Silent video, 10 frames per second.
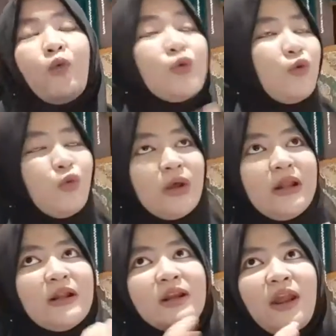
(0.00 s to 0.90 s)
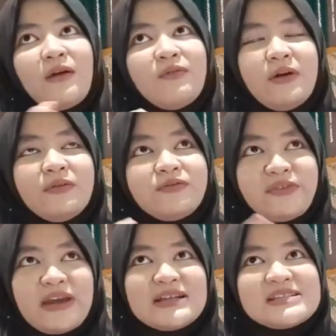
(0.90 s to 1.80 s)
we will never
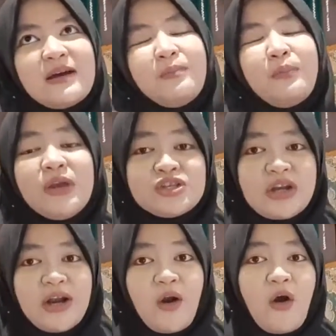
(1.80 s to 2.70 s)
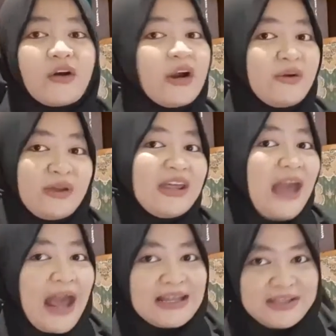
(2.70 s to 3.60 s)
face a picture or a
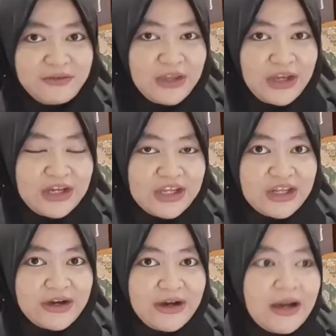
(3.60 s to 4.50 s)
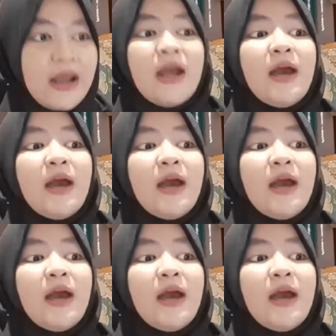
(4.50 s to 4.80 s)
reading activity in here,